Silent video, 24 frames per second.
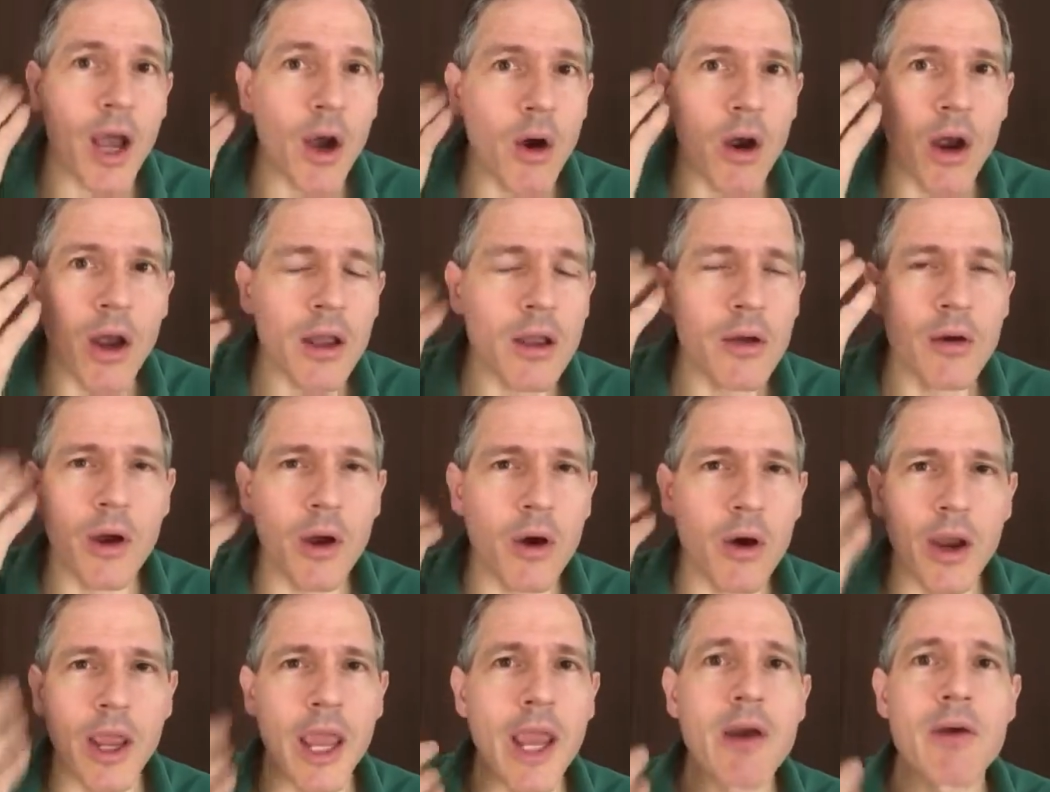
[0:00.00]
or, uh,
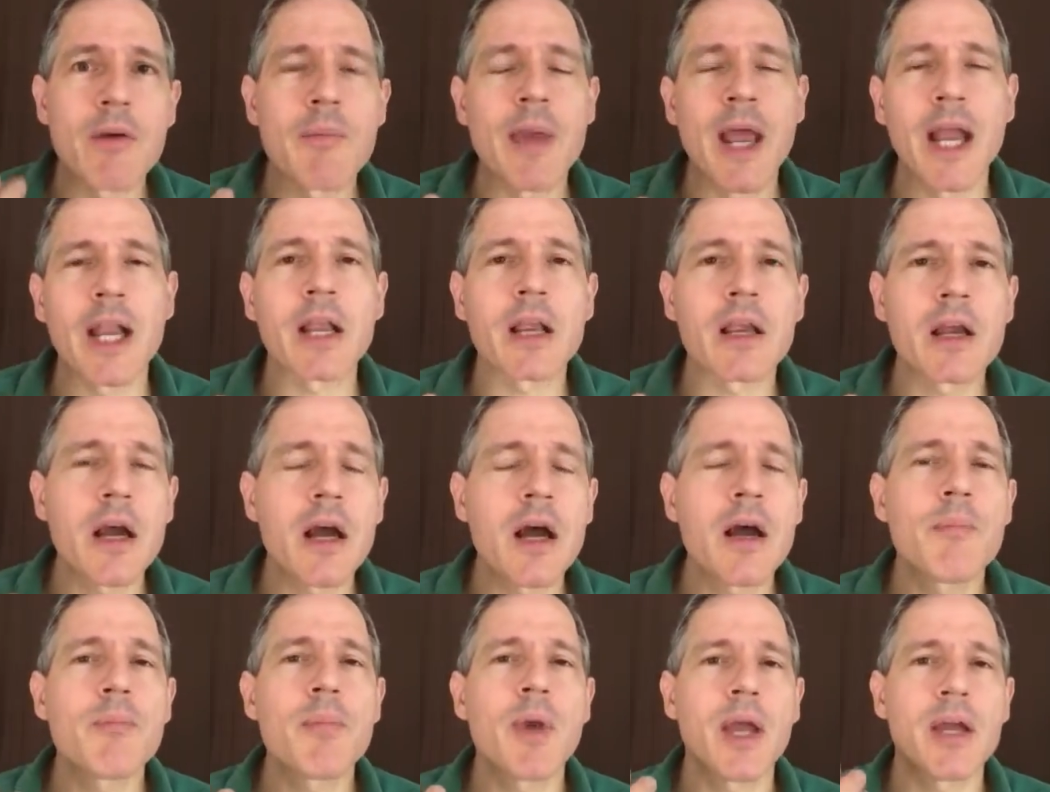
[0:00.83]
or, uh, uh, aromatic
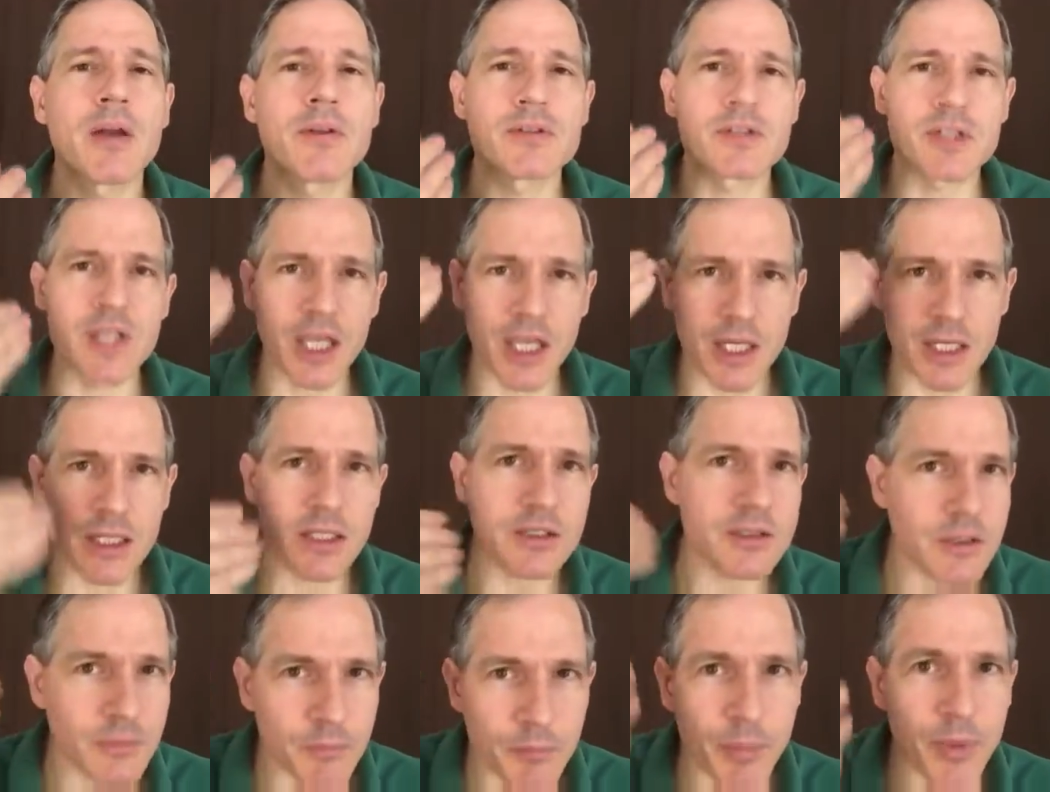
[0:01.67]
compounds, and
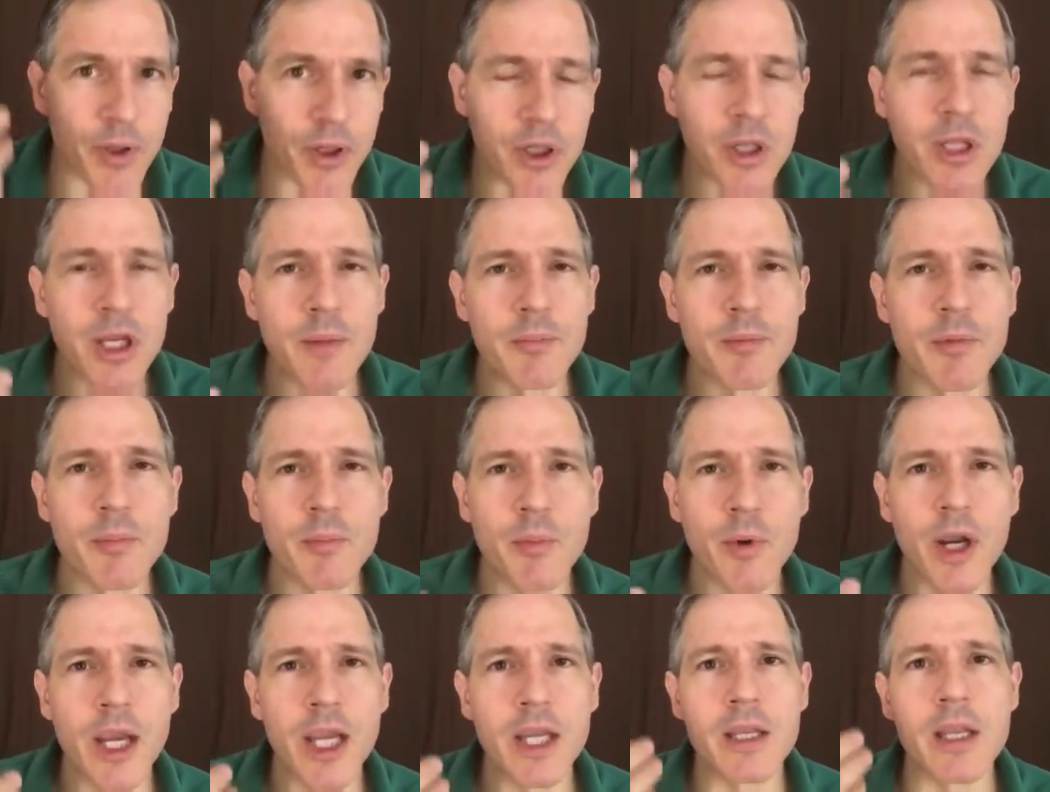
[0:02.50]
it's burning up the
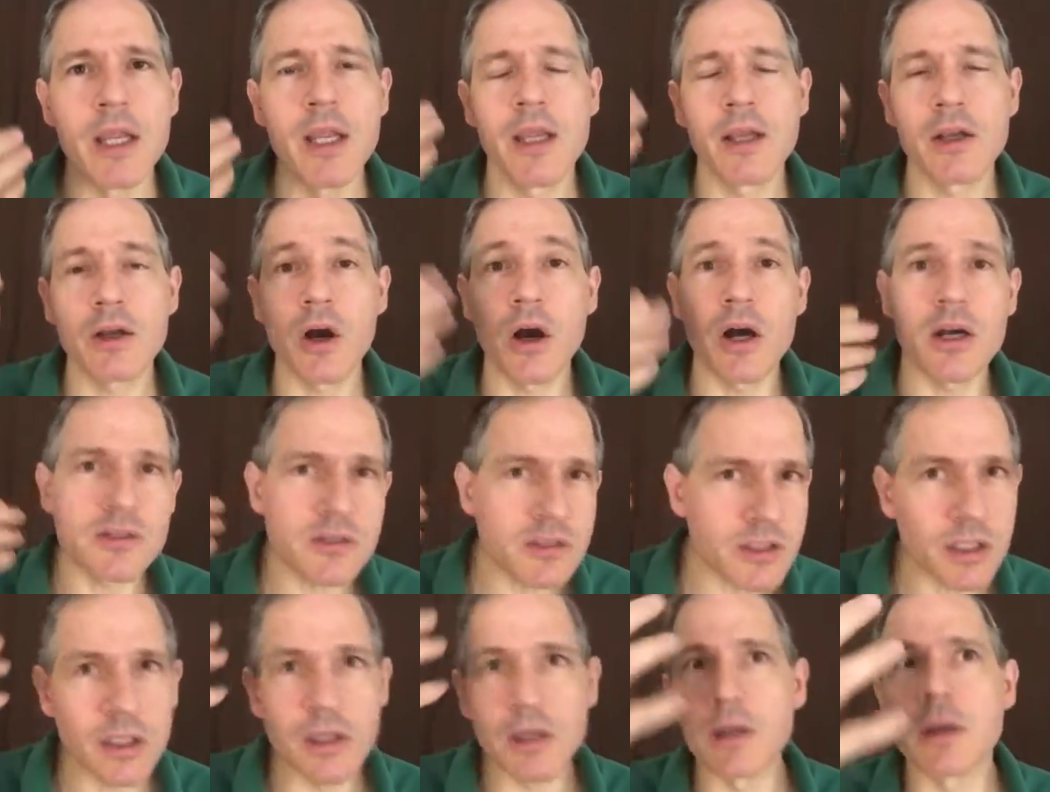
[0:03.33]
brain,
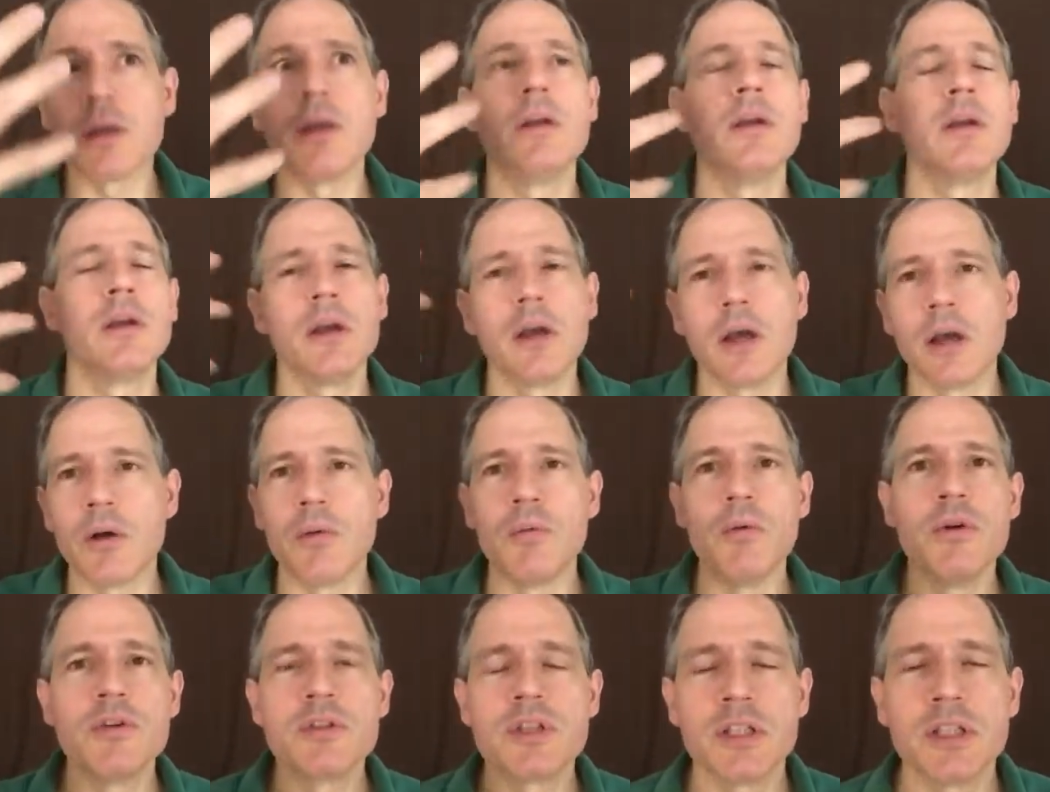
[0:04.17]
causing a, a
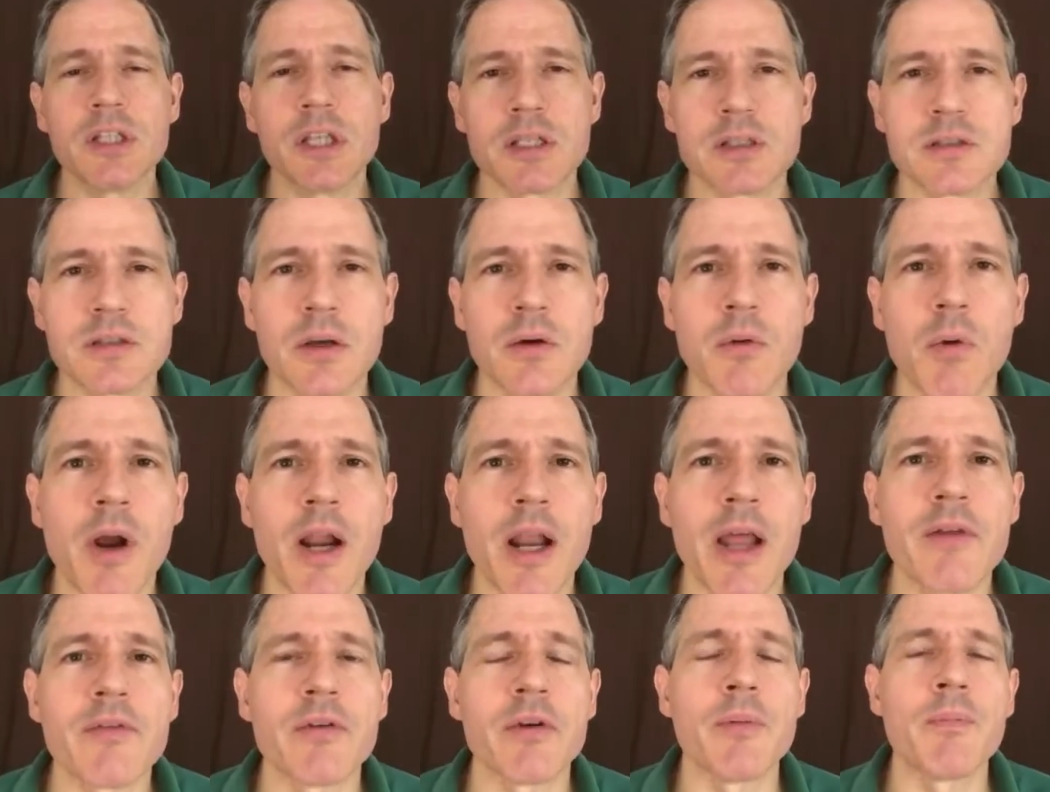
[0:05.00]
wooziness or
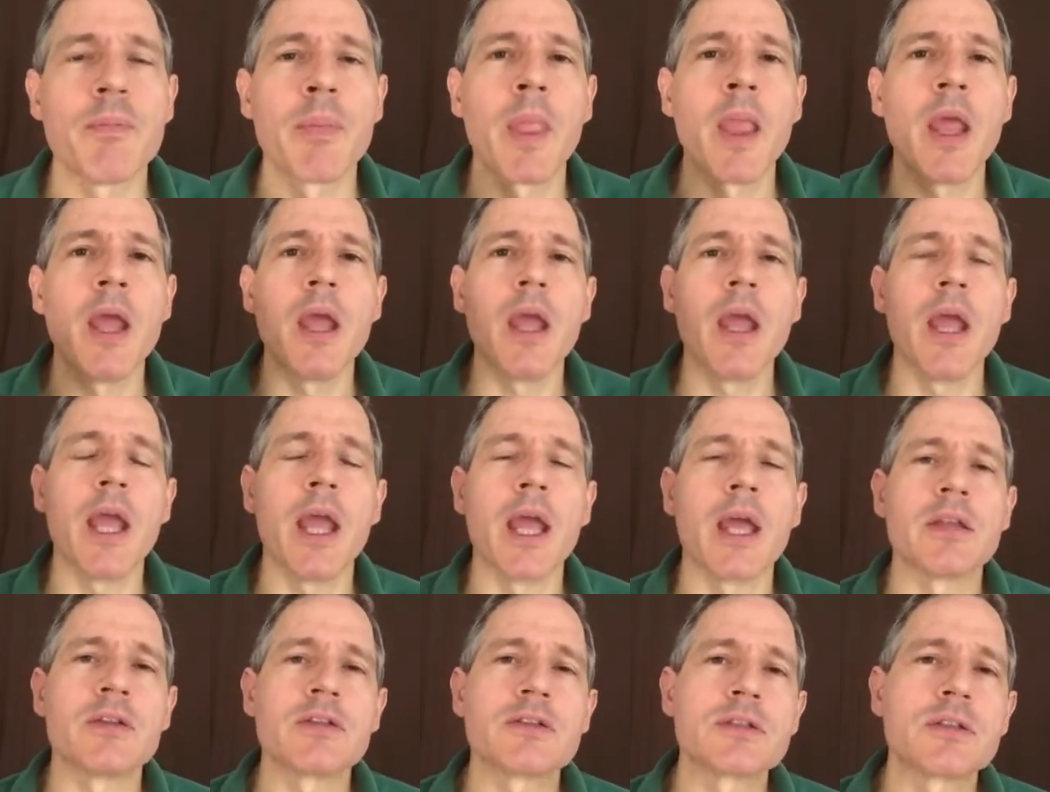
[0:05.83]
whatever.
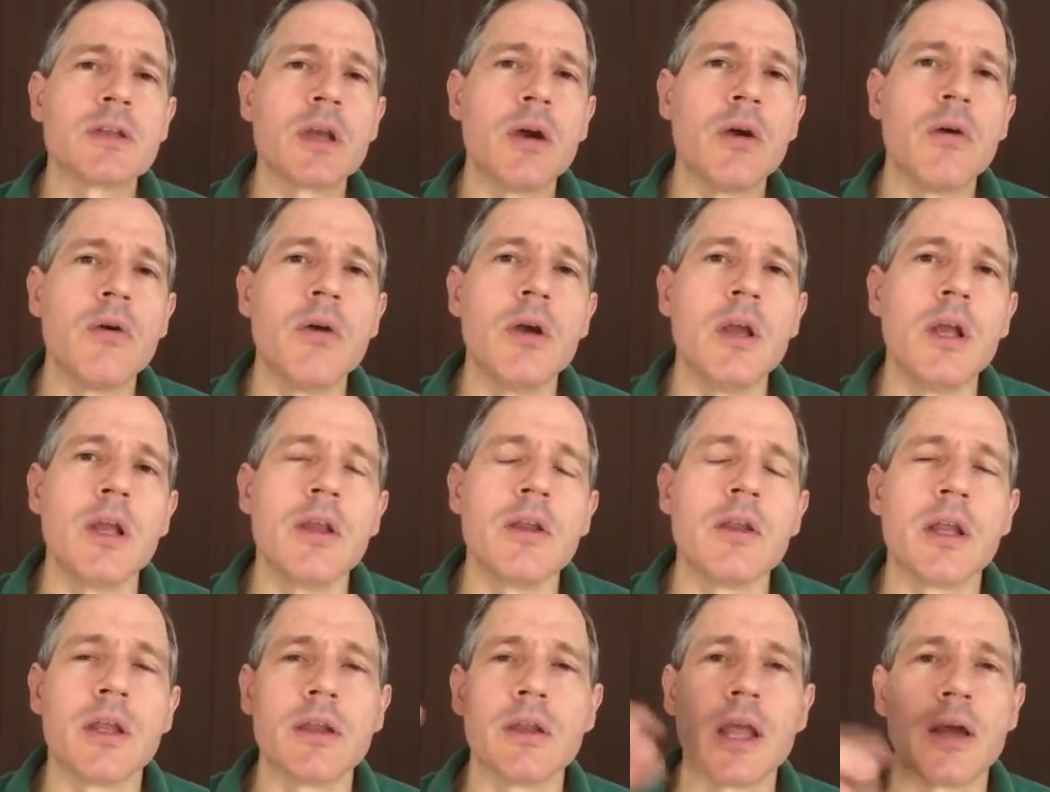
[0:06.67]
And so
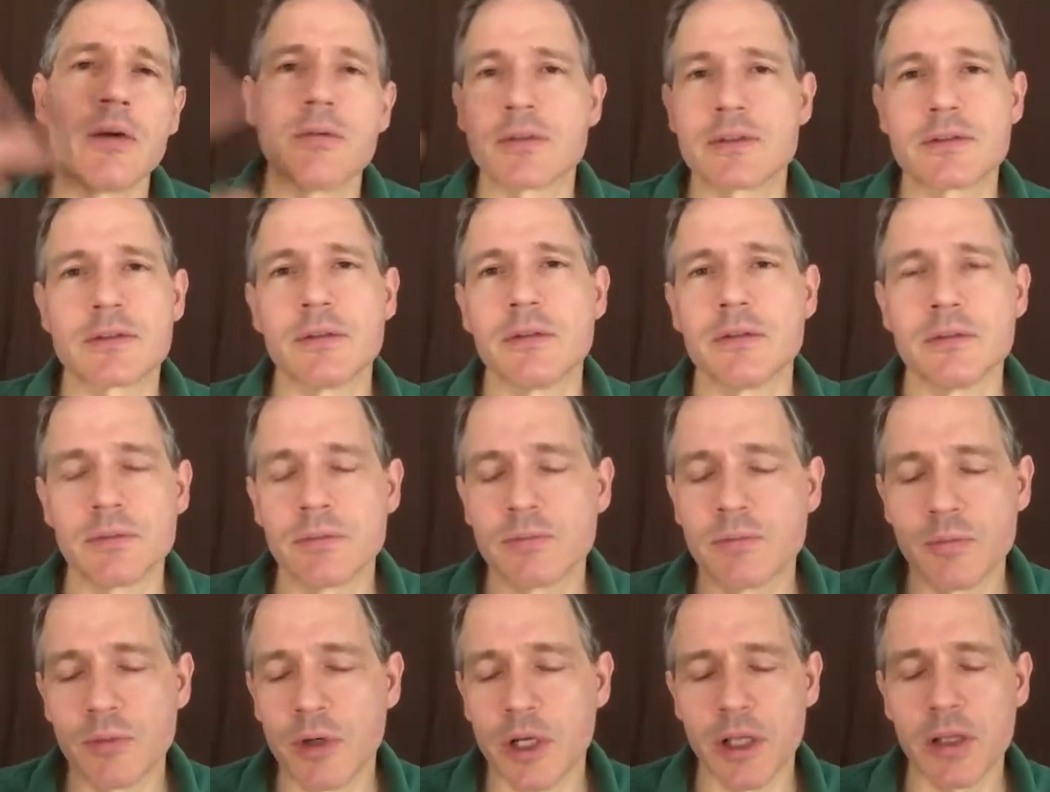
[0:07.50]
that, that was the,
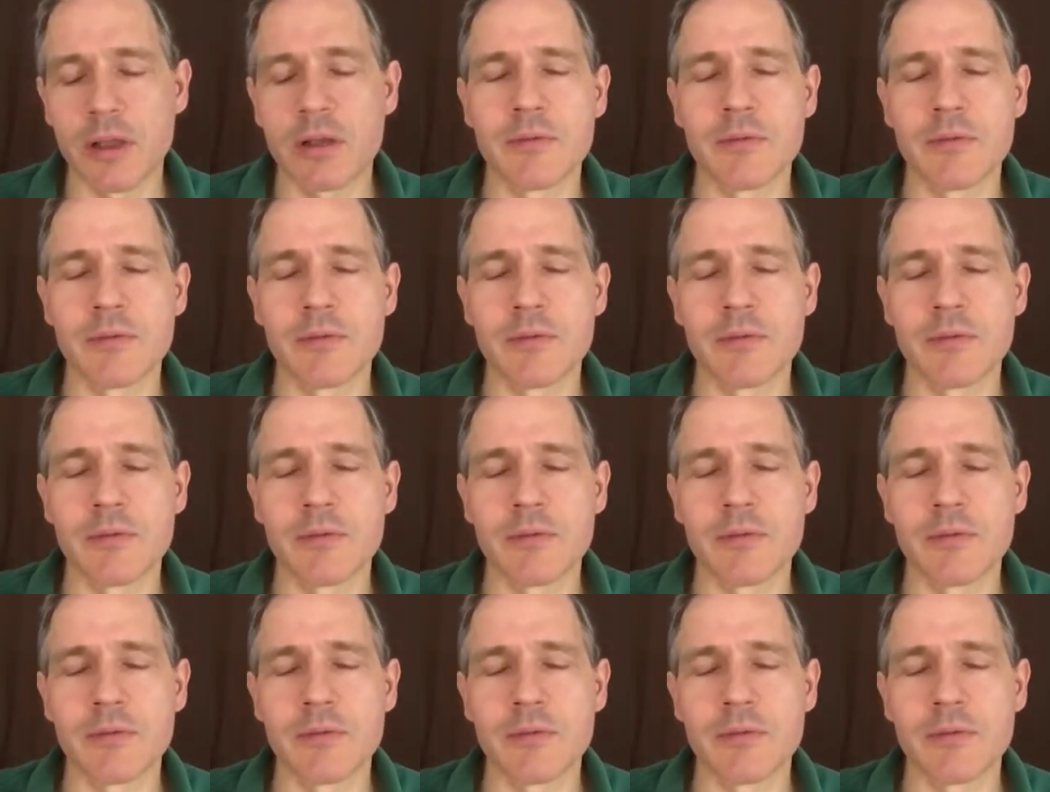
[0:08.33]
what